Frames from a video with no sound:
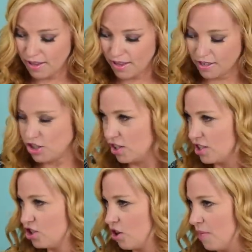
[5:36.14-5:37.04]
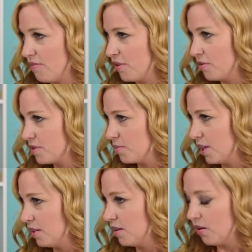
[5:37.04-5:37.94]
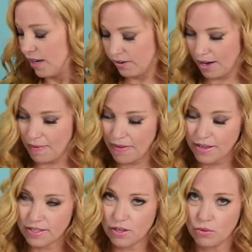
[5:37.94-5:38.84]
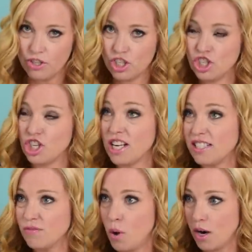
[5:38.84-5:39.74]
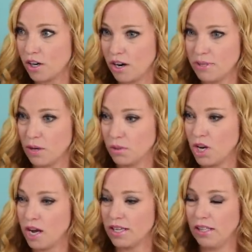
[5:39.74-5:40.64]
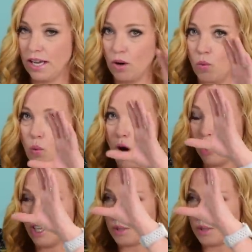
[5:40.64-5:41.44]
Did you get to show him that photo, sweetie? Okay, great. So the sheets of water are coming down. We're talking like water is